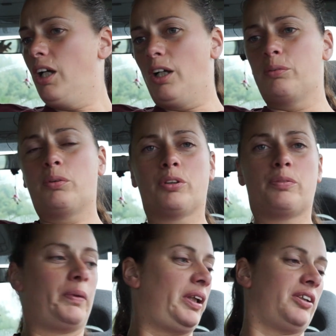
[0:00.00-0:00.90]
I
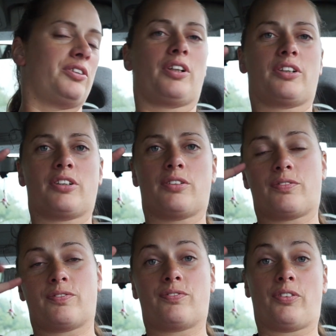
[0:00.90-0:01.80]
would be interested
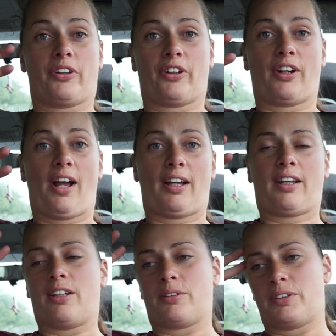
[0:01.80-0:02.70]
for the crack,
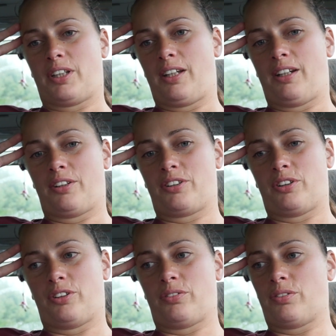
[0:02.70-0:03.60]
as we say here,
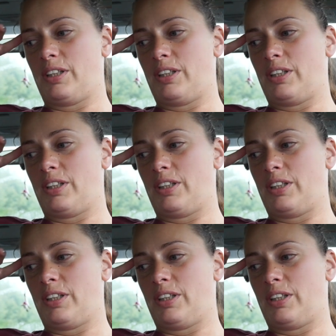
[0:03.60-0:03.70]
to